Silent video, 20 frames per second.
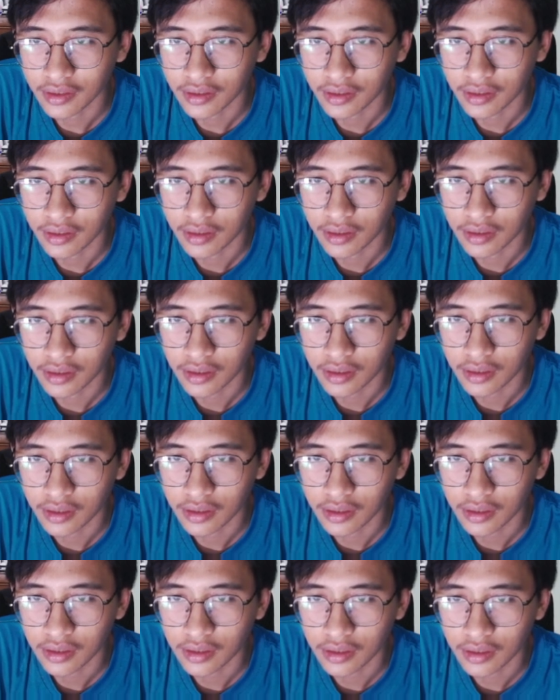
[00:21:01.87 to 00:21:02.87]

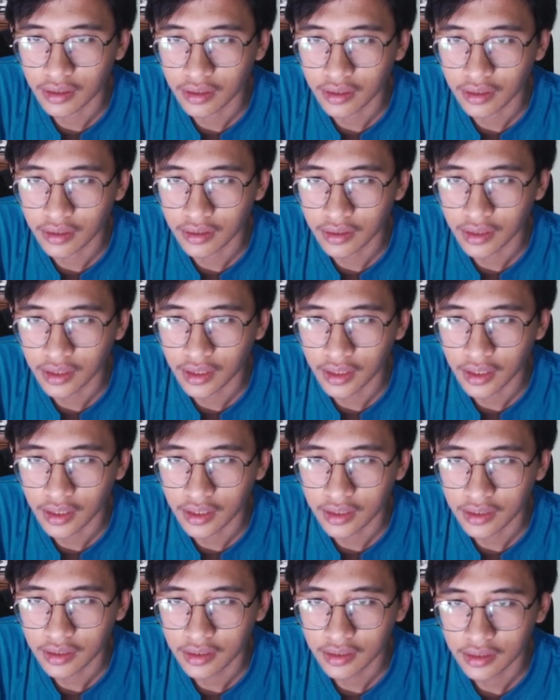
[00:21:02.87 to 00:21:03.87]

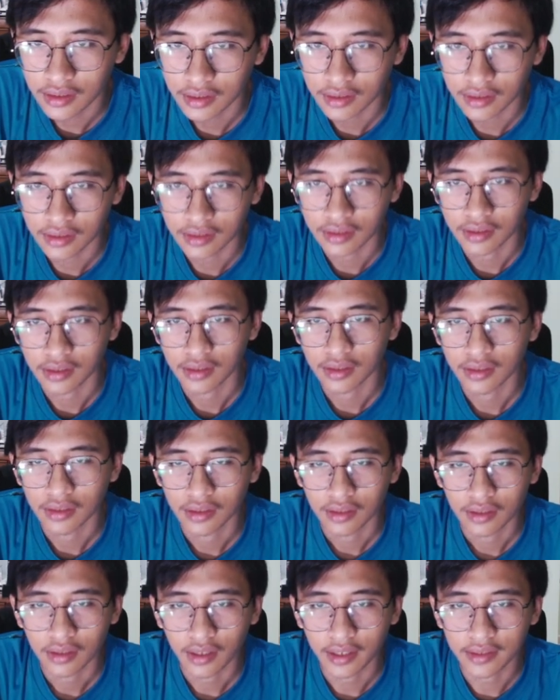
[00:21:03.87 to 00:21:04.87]
Okay,
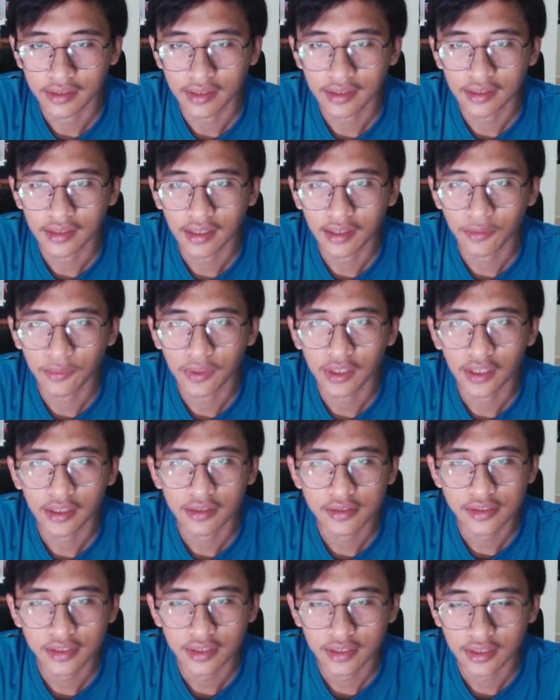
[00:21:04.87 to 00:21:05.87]
I think the line we
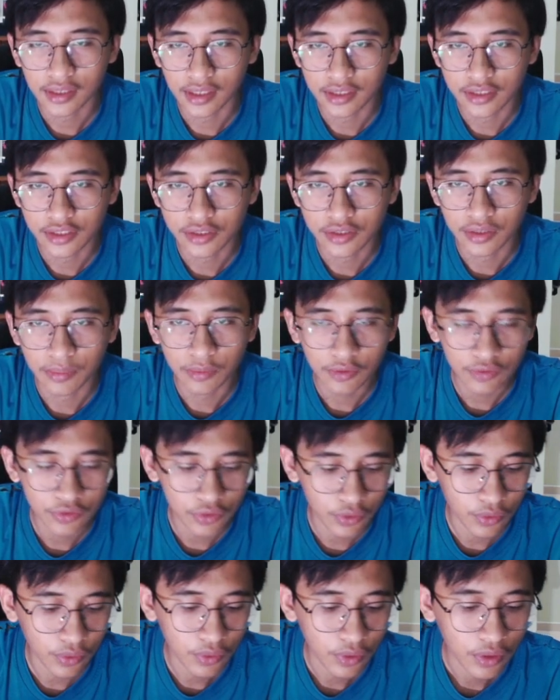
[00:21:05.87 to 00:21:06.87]
can just remove.
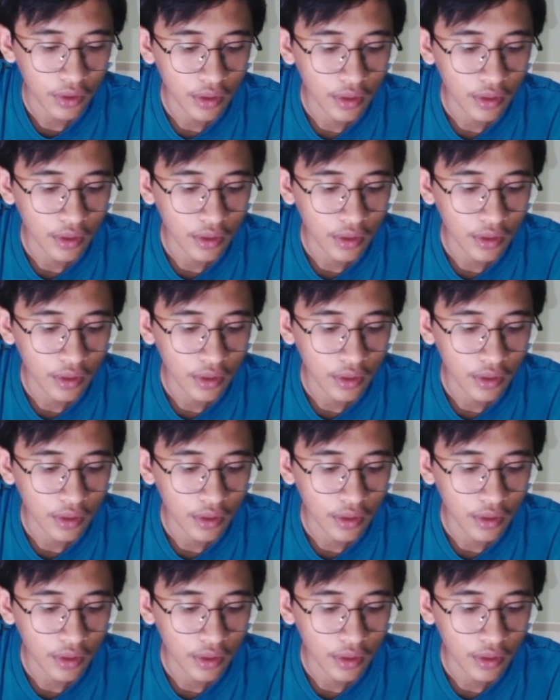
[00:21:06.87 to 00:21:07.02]
So